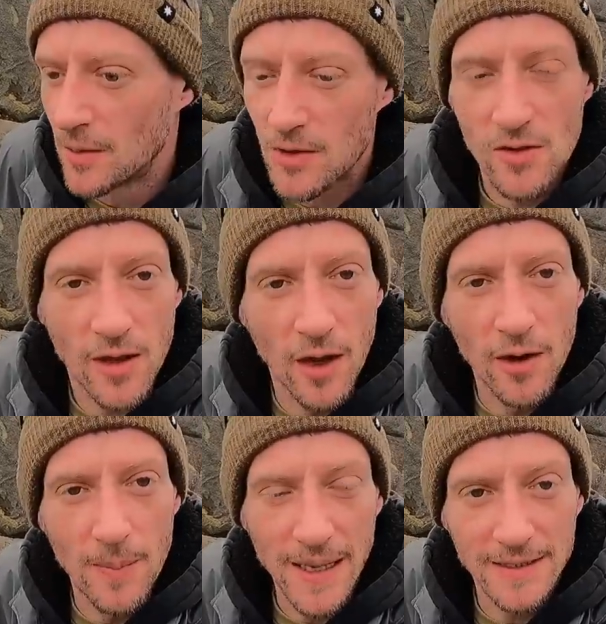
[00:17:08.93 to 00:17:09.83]
which is the
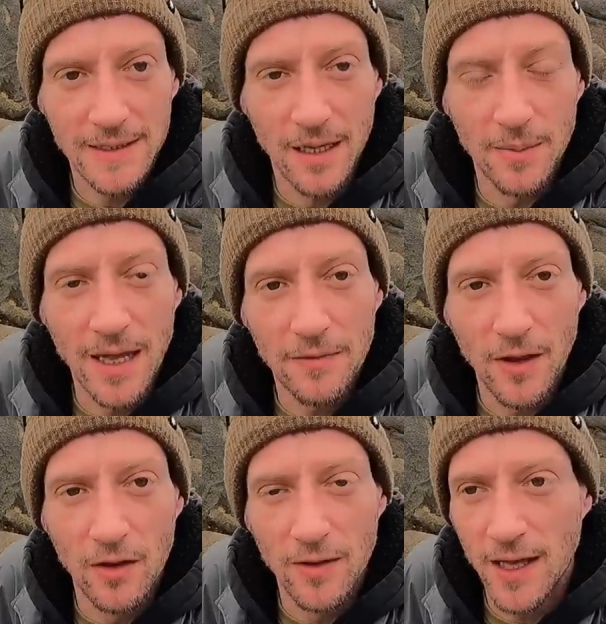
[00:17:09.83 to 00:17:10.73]
only bass club
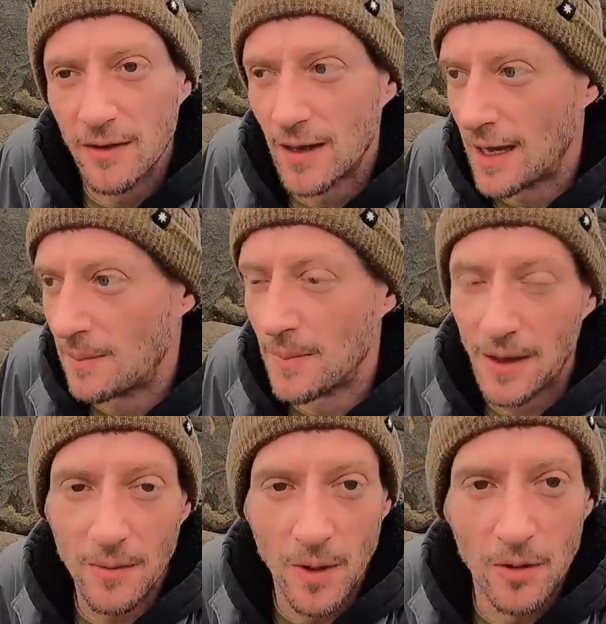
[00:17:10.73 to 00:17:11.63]
left over here
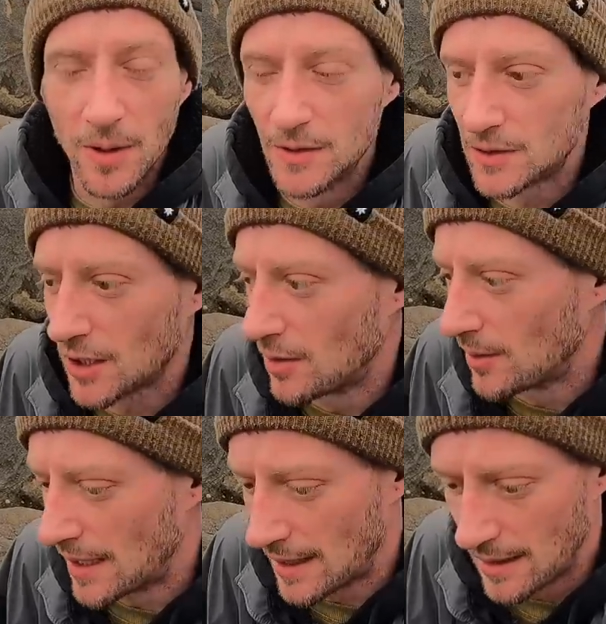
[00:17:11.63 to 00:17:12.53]
at the moment.
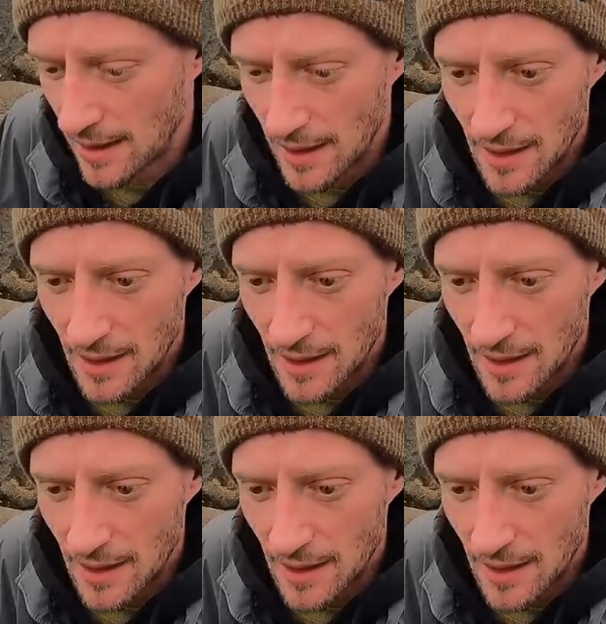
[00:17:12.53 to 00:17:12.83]
So.